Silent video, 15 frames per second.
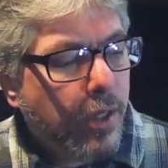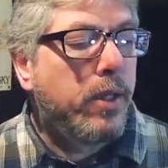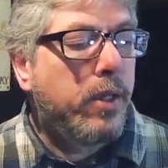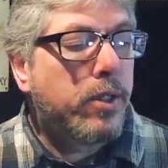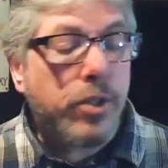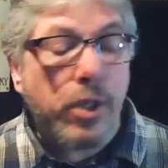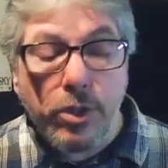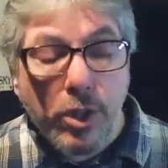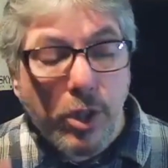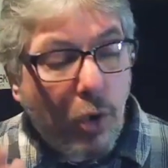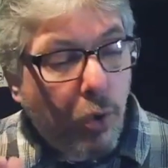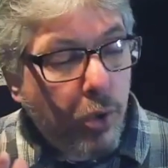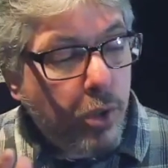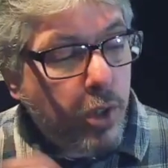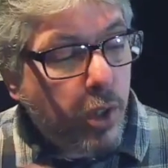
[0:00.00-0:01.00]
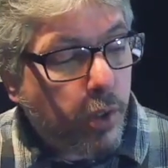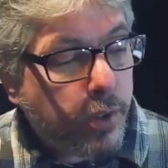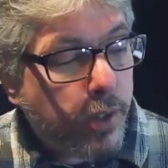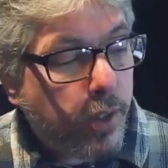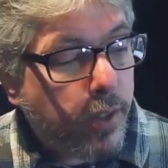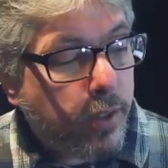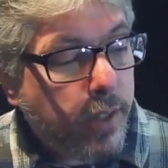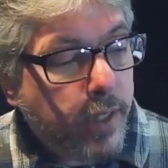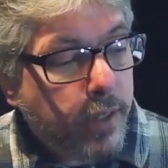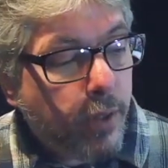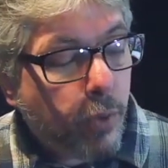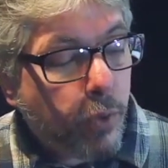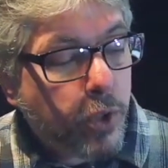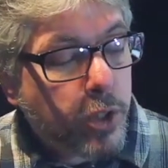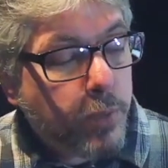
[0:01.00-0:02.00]
such conduct
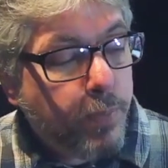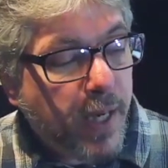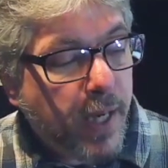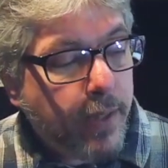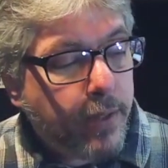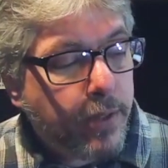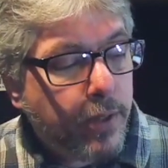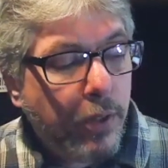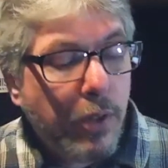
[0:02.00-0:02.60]
neither spirit,